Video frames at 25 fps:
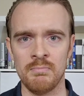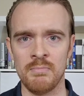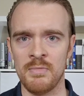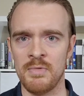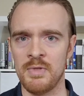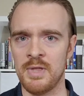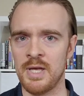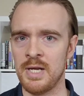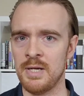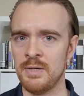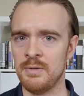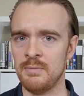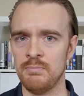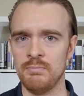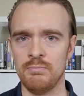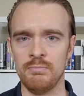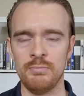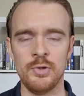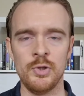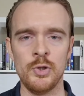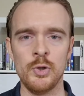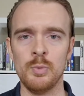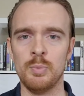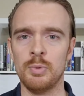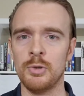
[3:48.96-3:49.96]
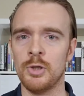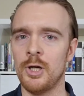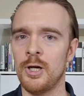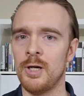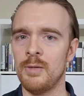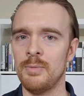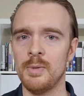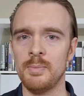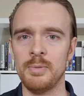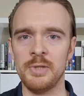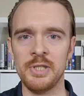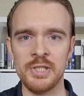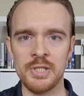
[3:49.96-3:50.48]
then you
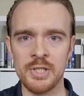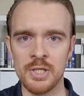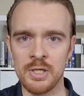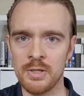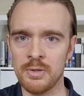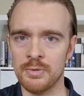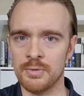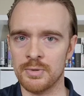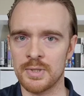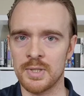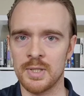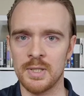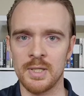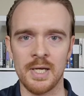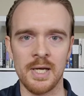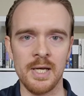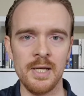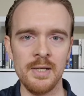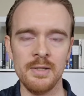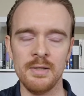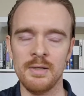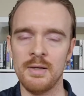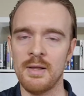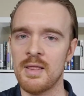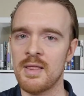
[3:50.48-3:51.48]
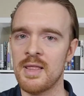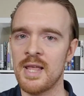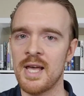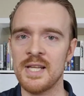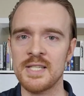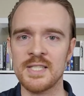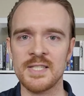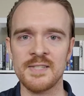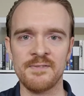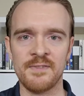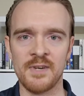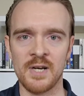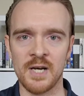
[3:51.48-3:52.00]
probably don't, and
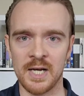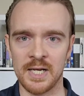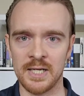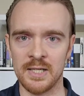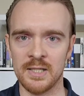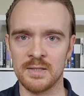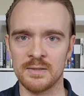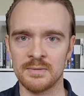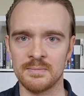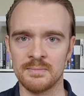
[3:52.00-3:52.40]
that's fine.